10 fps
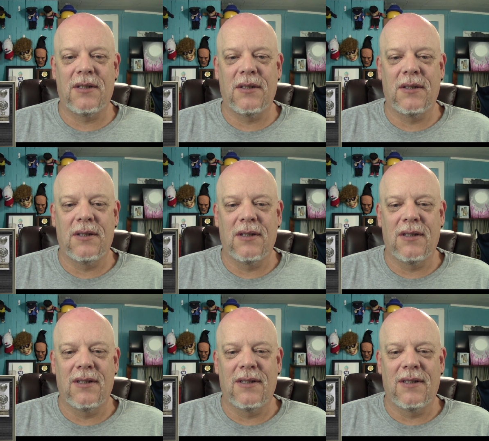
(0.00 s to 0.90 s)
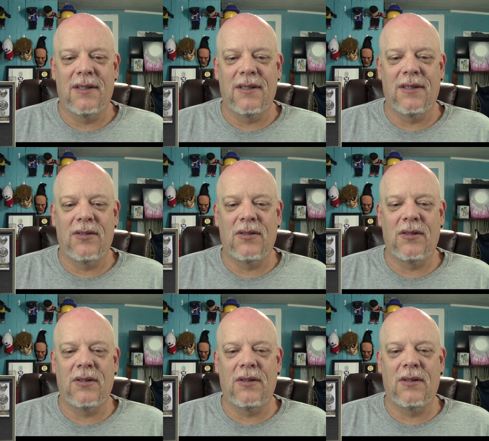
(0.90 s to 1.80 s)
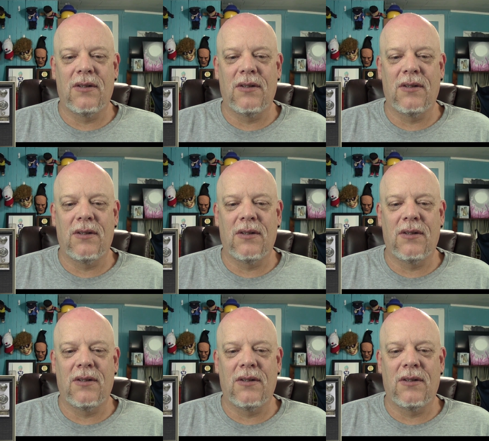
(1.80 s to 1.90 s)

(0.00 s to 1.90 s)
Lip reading: Nobody speaks.